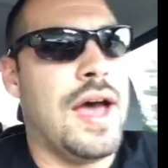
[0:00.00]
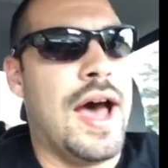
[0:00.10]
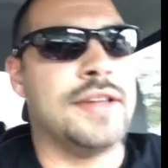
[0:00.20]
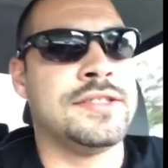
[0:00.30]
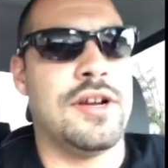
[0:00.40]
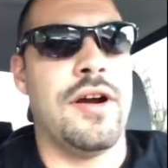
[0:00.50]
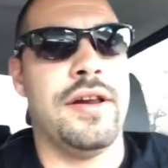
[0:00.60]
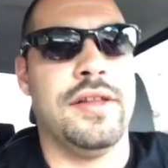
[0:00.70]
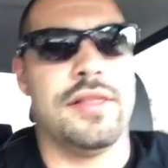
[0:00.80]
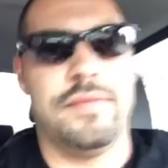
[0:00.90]
I
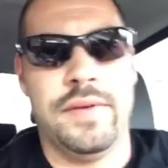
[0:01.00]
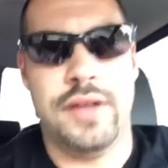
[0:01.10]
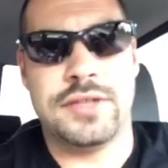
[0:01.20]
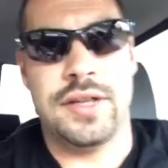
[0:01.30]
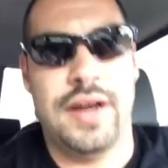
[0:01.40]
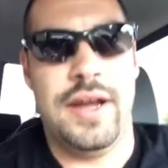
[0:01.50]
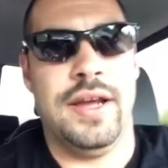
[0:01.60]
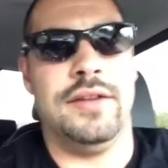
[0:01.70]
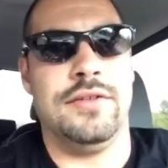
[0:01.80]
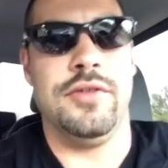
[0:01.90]
started this adventure
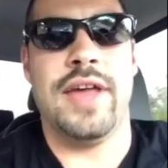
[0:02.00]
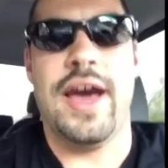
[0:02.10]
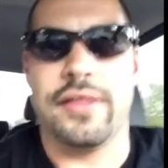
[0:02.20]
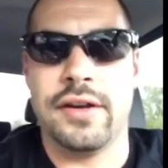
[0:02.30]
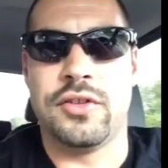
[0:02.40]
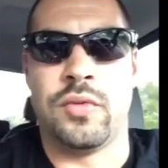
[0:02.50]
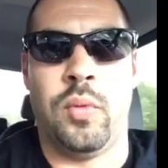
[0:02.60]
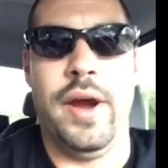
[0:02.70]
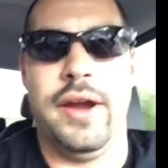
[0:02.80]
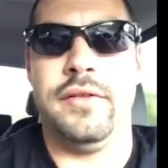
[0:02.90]
in
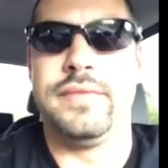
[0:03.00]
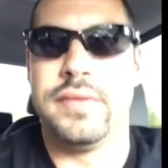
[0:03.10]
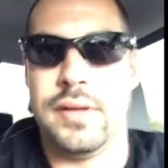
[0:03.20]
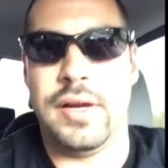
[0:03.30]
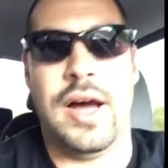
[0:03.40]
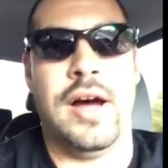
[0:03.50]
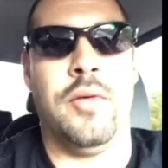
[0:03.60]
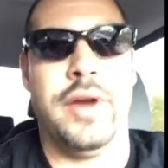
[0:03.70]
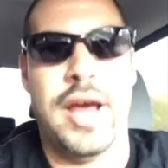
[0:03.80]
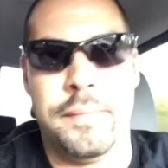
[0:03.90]
2012.
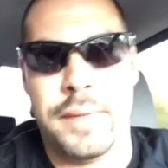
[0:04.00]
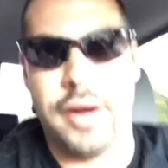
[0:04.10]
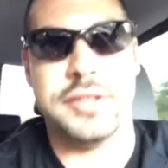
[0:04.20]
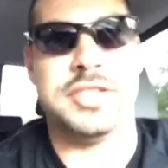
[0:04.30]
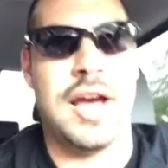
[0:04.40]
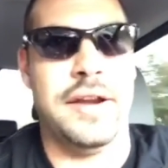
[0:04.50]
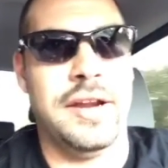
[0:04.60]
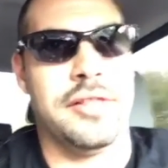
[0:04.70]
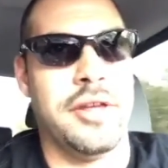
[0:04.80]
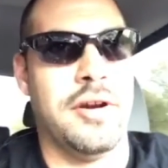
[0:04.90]
Went out and bought a John
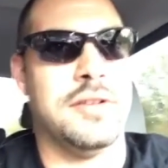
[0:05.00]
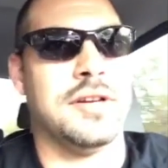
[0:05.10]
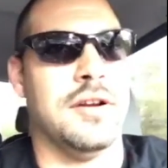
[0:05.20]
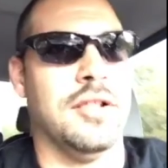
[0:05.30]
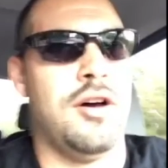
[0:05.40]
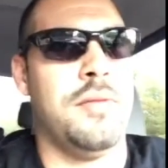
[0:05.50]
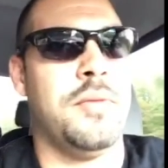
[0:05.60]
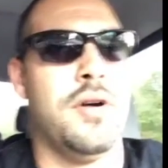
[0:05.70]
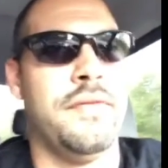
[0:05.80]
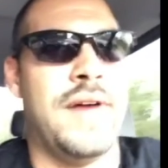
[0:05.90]
Deere zero-turn
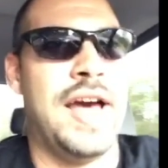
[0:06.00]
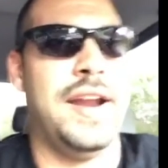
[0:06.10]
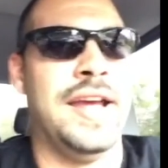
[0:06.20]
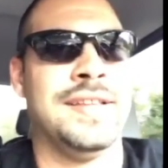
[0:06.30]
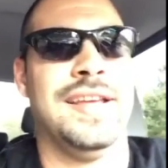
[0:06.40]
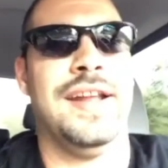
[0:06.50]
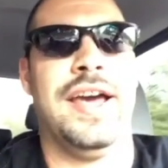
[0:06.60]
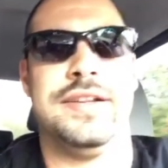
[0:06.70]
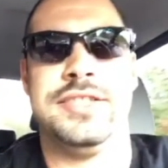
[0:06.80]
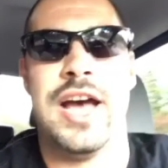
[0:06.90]
lawnmower, financed it,
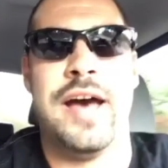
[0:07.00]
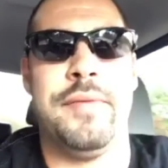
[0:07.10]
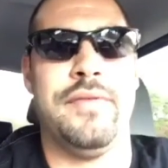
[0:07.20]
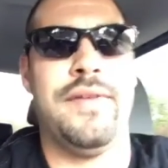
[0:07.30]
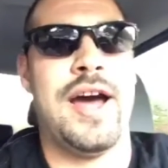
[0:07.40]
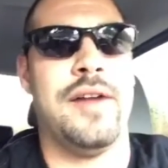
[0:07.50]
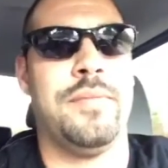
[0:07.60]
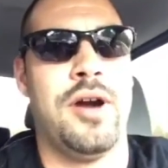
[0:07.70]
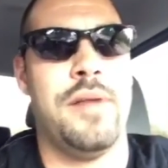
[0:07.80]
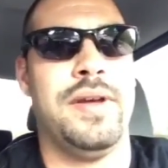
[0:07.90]
had a job at a fire
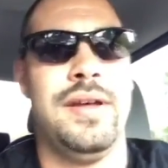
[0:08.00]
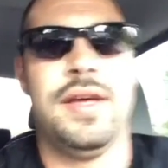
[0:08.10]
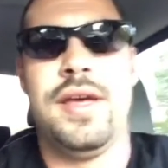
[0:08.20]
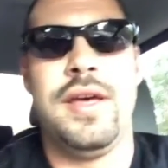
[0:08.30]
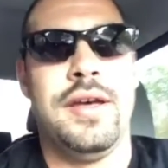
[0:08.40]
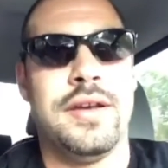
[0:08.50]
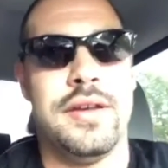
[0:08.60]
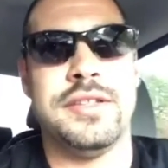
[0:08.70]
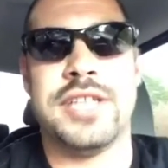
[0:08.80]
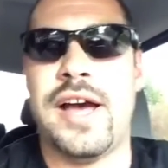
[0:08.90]
department.
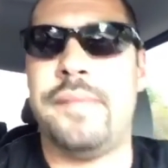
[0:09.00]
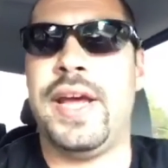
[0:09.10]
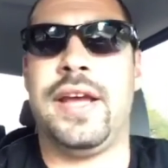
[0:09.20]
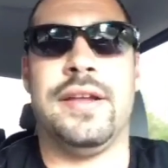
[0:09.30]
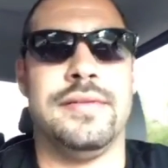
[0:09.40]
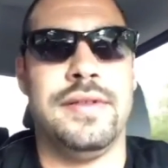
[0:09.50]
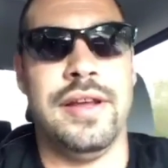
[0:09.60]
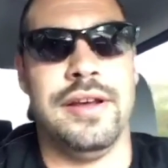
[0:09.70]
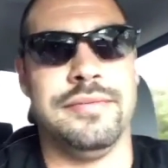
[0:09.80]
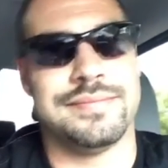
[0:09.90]
Good job, making
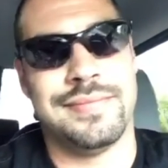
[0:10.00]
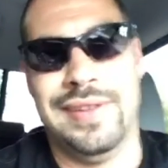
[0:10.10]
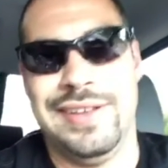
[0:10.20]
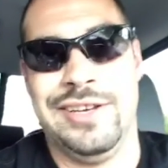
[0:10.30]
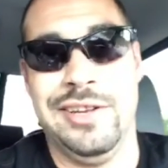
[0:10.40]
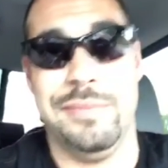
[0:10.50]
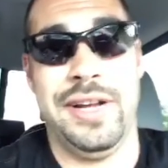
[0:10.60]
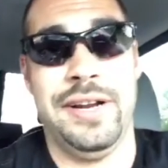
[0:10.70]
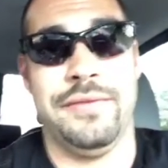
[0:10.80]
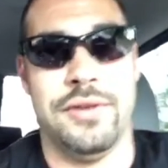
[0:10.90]
good
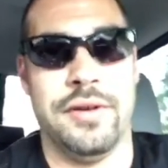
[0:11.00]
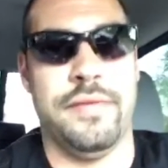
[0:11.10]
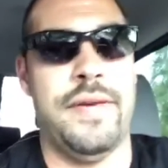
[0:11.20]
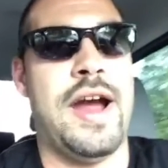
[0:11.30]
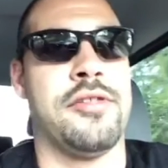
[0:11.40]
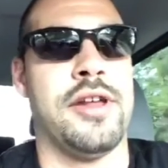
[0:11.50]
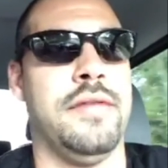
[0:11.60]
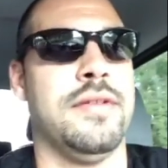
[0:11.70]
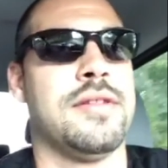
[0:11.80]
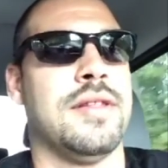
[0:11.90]
money for the fire
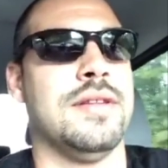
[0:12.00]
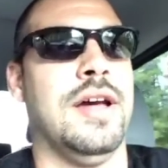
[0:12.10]
service.